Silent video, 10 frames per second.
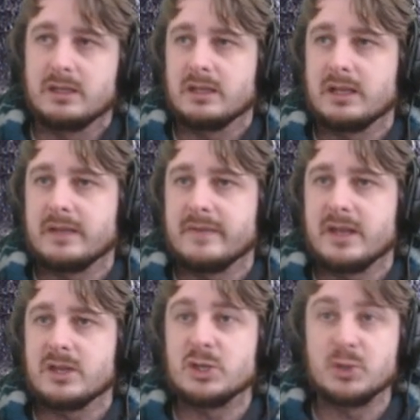And
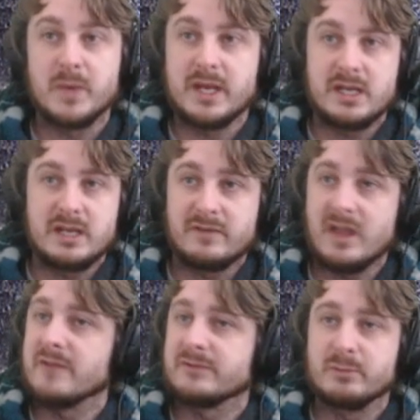then you win if
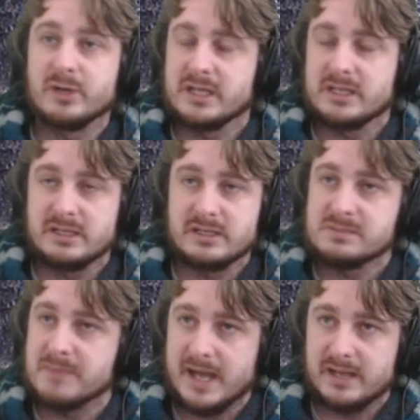everybody is
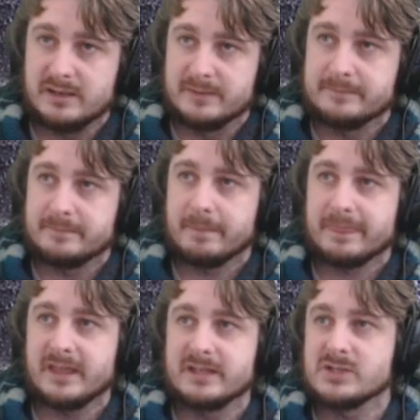mad.
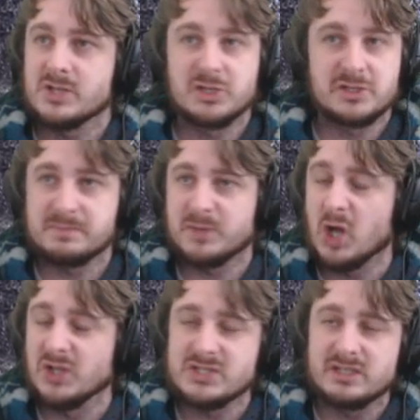And so you're just
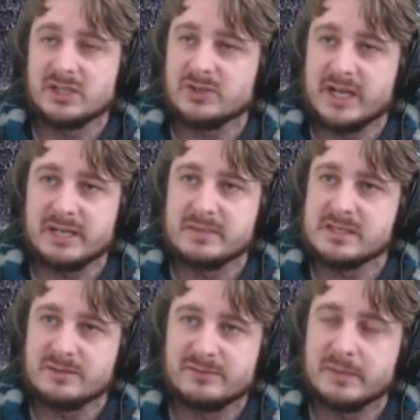constantly creating
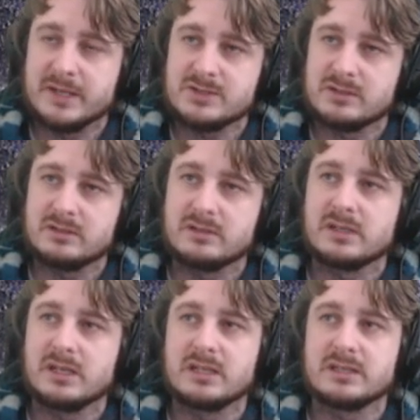misinformation
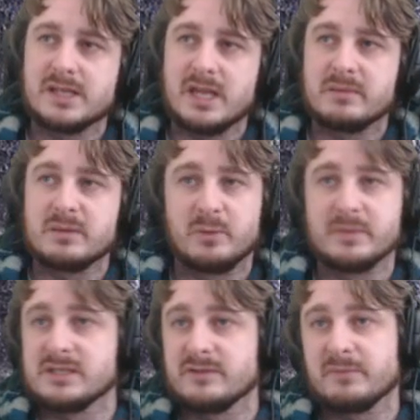in the game. The more
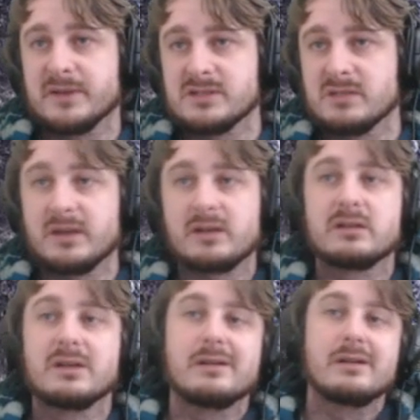misinformation, the better.
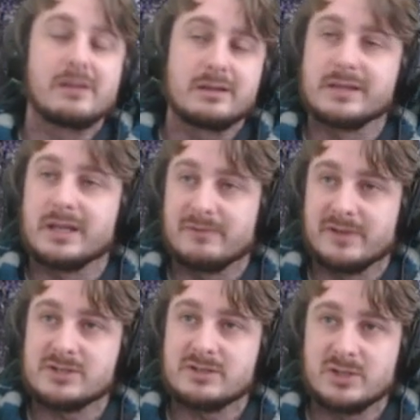And then
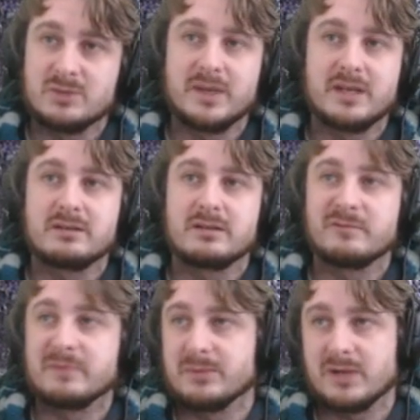eventually you win if
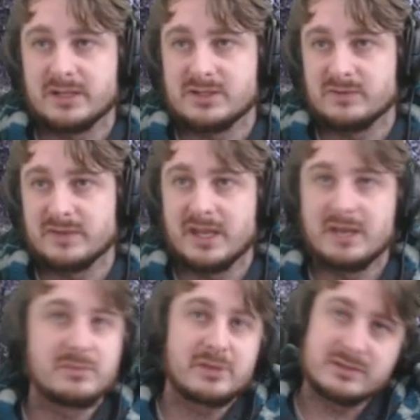people can't solve the
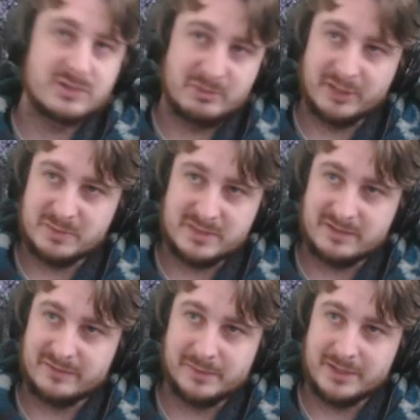game because there's too much
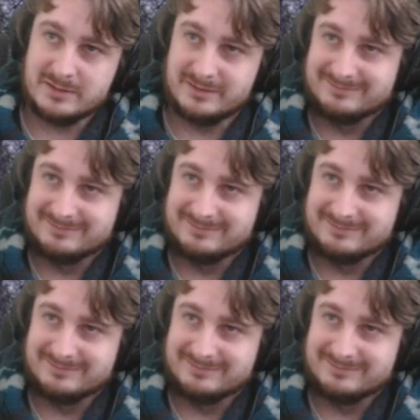misinformation.